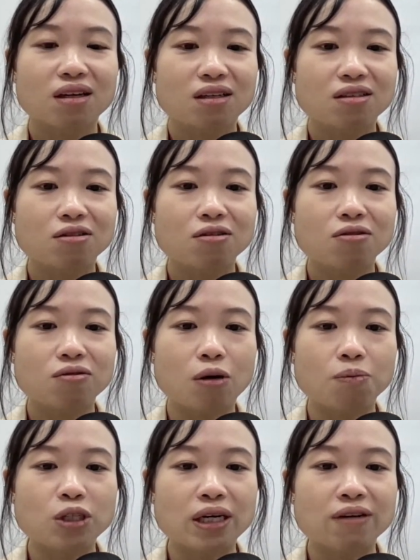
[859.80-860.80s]
So
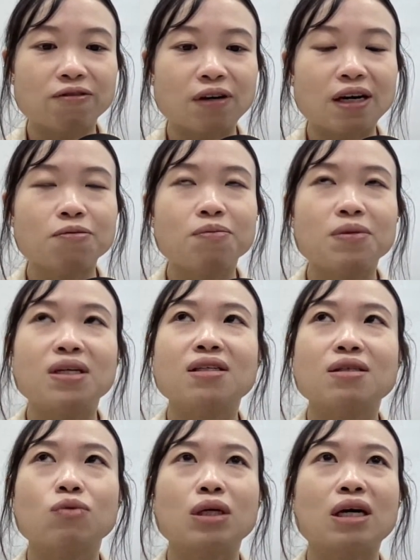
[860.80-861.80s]
object 5
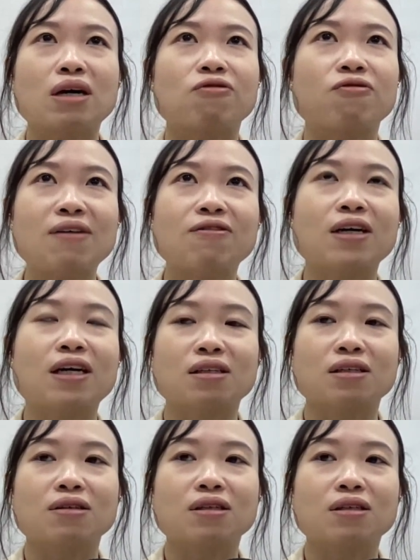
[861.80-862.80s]
means we have 5
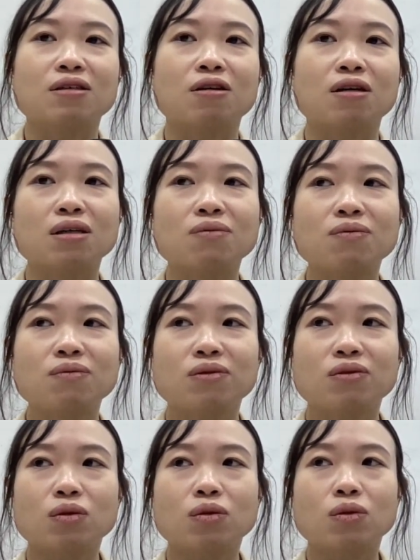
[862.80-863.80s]
categorical columns.
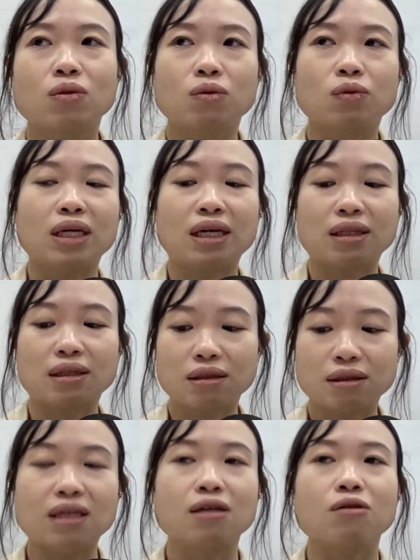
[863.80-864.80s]
We can
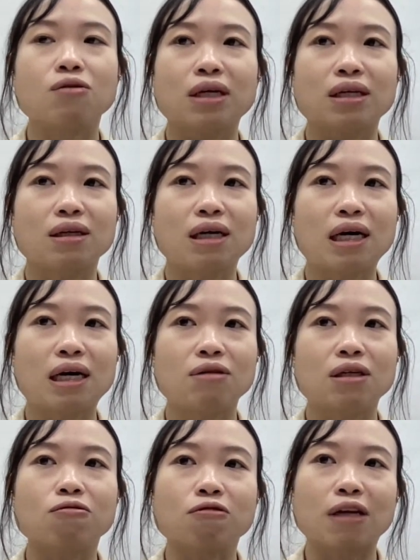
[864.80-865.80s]
take a look at how
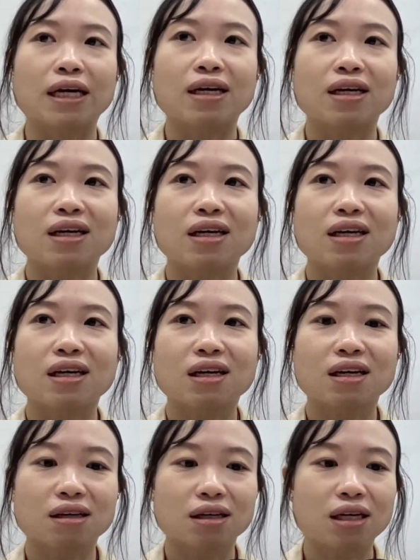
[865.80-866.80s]
they look like.
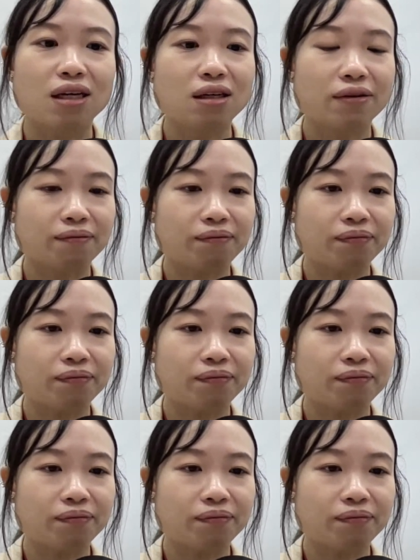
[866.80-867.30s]
Okay.